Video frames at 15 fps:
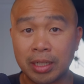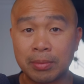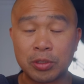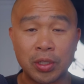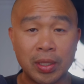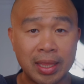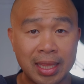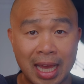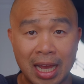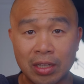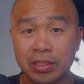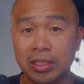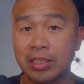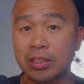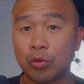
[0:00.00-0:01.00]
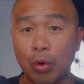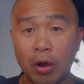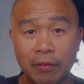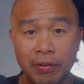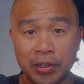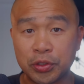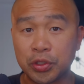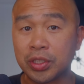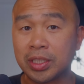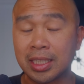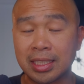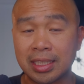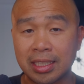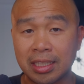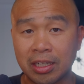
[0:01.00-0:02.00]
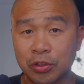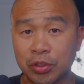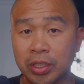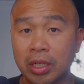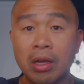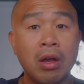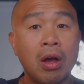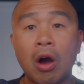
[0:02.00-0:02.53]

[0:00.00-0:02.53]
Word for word: up to one thousand, twelve hundred, sixteen hundred,